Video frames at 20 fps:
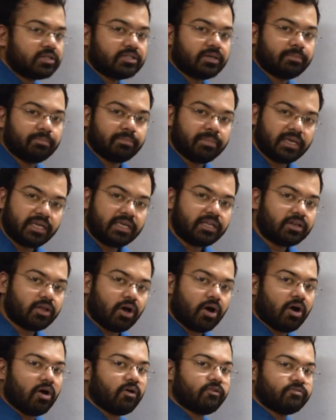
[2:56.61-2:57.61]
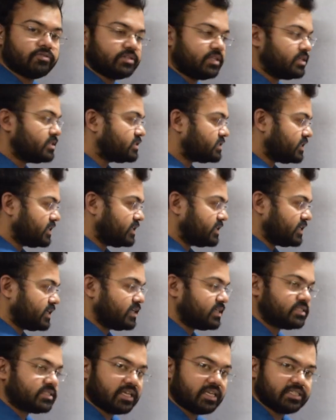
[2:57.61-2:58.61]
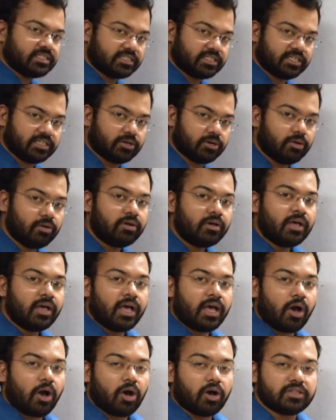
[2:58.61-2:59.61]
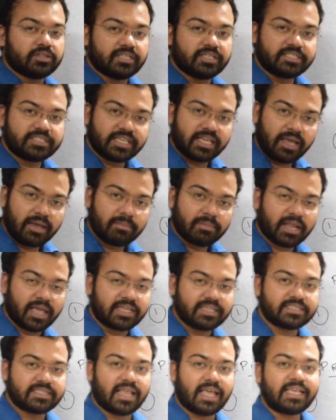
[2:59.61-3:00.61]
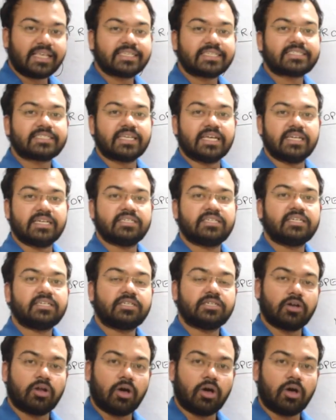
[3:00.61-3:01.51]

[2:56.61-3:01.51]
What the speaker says: the mean of this t-test is zero on the same lines like a standard